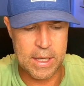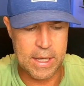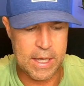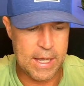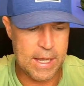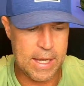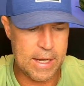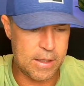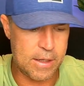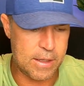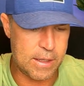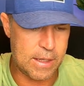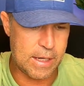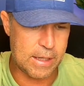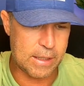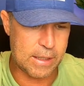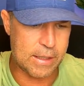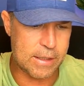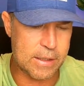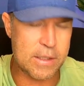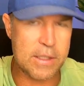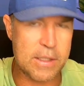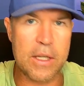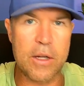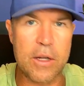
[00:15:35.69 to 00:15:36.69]
And like
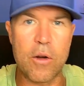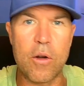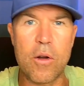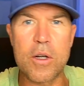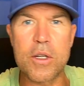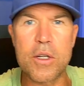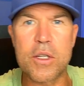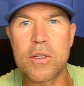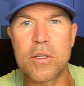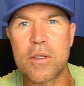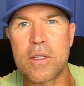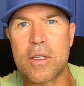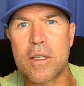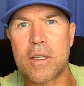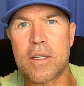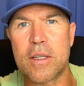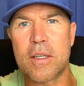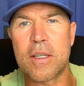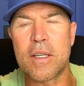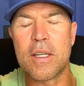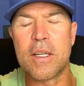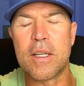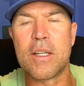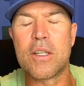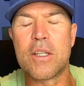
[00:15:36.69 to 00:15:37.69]
I said, on to
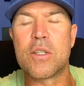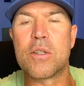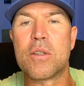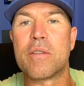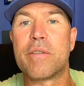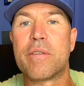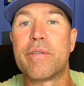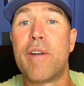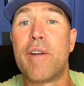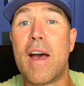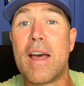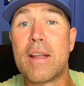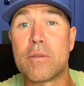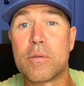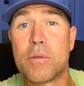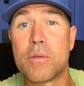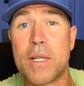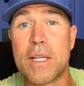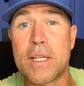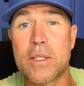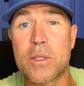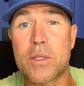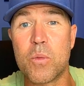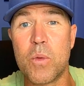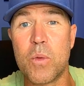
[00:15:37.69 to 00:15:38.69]
the to the final
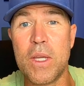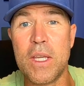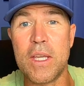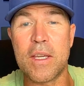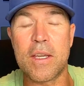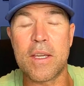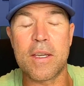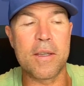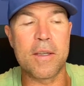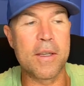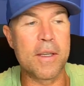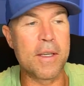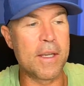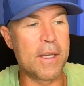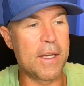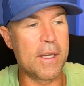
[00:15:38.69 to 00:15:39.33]
next week.